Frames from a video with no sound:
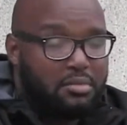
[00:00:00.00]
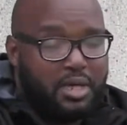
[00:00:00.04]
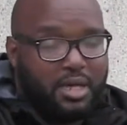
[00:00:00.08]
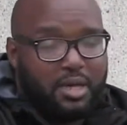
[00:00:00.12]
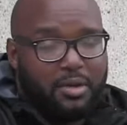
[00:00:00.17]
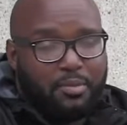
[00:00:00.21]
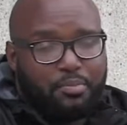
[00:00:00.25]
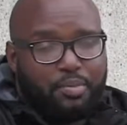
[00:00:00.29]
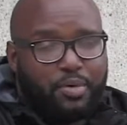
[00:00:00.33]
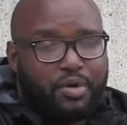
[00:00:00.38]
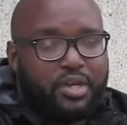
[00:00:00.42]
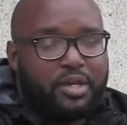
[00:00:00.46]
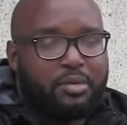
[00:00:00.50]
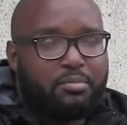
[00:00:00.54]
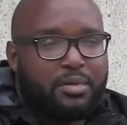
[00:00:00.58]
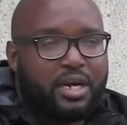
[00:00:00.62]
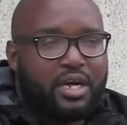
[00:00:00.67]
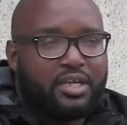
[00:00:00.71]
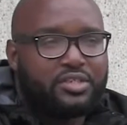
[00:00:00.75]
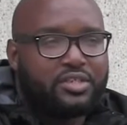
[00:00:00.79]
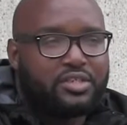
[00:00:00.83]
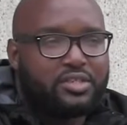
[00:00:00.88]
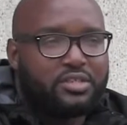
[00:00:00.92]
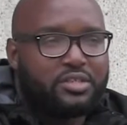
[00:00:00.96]
And pretty
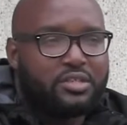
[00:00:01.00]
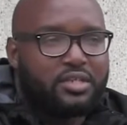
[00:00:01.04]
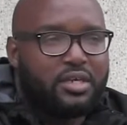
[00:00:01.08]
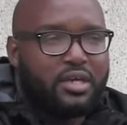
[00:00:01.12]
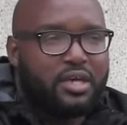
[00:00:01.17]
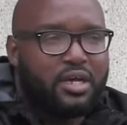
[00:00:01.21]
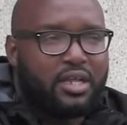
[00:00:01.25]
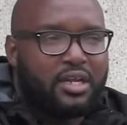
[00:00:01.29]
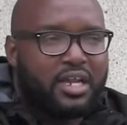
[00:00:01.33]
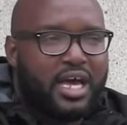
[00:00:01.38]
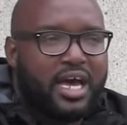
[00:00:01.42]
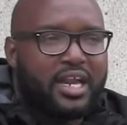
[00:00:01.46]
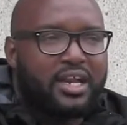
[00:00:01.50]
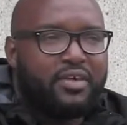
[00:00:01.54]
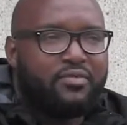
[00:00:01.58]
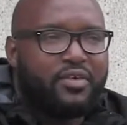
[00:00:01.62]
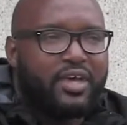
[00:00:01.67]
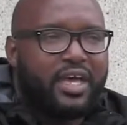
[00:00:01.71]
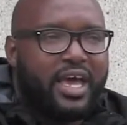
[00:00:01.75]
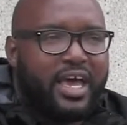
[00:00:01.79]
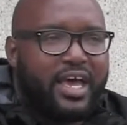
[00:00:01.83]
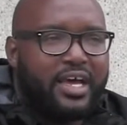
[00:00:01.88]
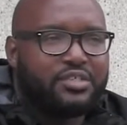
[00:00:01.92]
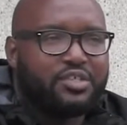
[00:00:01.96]
much a lot of
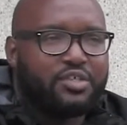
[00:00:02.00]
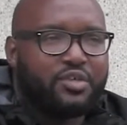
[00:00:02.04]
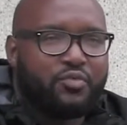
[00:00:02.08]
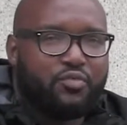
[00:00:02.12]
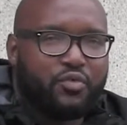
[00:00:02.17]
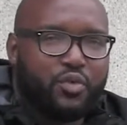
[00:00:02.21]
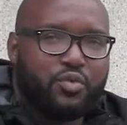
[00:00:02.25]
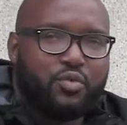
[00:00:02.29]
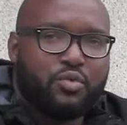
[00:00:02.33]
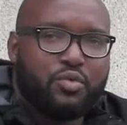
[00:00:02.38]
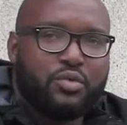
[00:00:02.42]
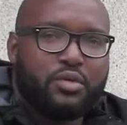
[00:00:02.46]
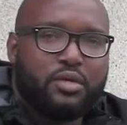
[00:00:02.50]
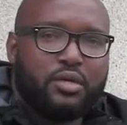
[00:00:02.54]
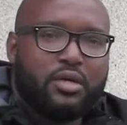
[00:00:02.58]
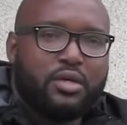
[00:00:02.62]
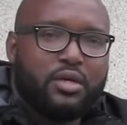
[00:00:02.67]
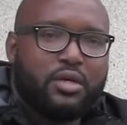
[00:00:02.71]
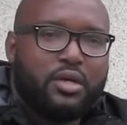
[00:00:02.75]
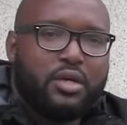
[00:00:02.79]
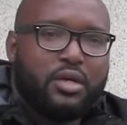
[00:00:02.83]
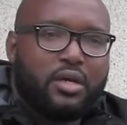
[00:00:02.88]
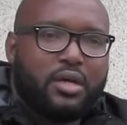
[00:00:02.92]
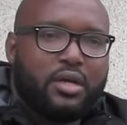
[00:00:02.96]
it has a root
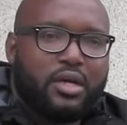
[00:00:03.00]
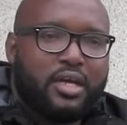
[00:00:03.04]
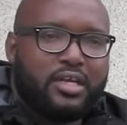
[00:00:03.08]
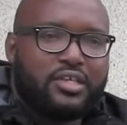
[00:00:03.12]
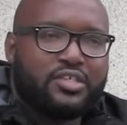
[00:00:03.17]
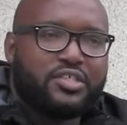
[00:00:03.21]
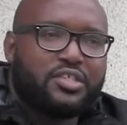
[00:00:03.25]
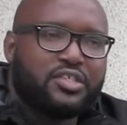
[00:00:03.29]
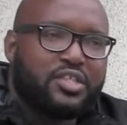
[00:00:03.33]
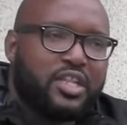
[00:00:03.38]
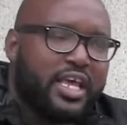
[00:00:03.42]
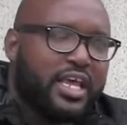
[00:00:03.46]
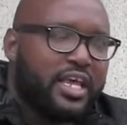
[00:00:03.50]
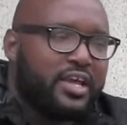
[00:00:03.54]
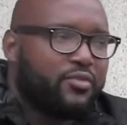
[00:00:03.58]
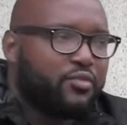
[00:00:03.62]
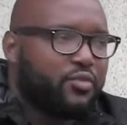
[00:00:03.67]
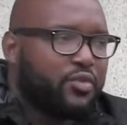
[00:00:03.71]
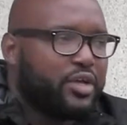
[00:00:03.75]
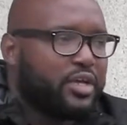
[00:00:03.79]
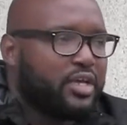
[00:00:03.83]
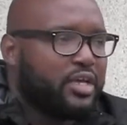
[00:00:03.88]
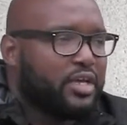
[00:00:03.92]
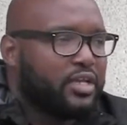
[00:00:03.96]
in
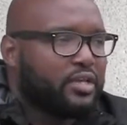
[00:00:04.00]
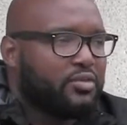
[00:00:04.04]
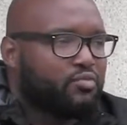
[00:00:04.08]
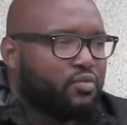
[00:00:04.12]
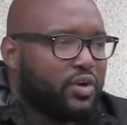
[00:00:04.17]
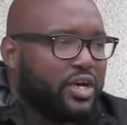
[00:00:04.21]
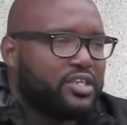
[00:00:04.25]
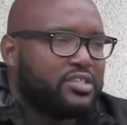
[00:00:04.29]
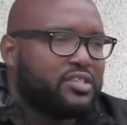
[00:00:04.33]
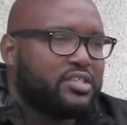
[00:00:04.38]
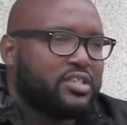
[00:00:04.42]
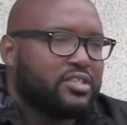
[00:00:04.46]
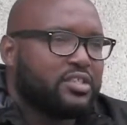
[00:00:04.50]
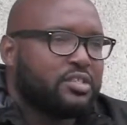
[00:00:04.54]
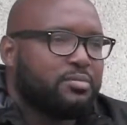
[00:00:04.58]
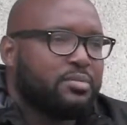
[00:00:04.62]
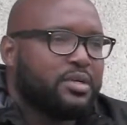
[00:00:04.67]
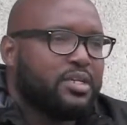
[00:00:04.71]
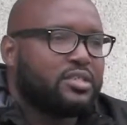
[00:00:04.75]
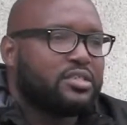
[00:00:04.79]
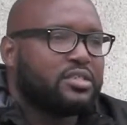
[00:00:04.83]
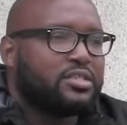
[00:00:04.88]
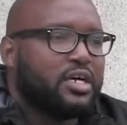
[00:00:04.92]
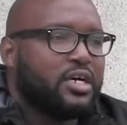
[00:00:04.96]
slavery and racism
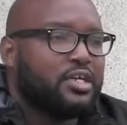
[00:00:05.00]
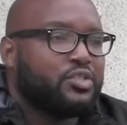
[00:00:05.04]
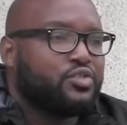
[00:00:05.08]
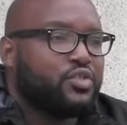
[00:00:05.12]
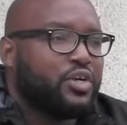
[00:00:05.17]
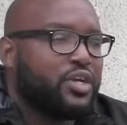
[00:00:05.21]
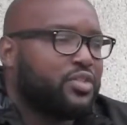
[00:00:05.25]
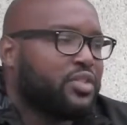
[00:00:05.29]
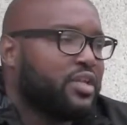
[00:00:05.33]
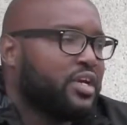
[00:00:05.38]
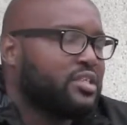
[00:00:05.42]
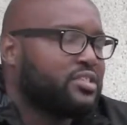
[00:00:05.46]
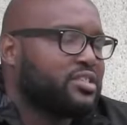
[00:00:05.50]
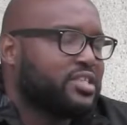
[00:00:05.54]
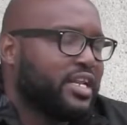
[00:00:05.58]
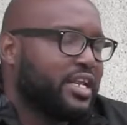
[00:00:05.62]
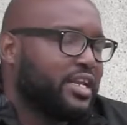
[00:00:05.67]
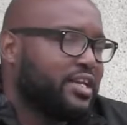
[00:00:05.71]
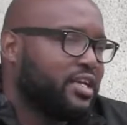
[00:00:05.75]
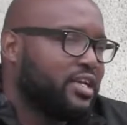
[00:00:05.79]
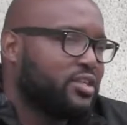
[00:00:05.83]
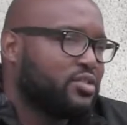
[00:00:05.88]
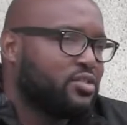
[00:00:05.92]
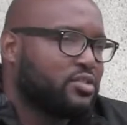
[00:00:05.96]
in this country and things of
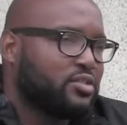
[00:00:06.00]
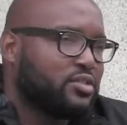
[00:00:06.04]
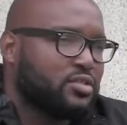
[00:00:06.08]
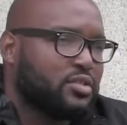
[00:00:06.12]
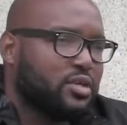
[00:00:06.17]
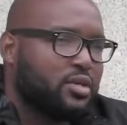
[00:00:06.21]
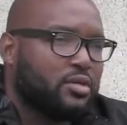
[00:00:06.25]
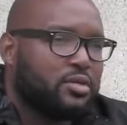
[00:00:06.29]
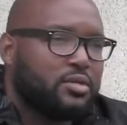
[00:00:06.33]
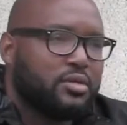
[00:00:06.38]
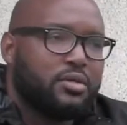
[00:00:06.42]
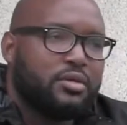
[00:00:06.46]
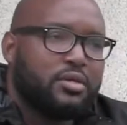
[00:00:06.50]
that nature. So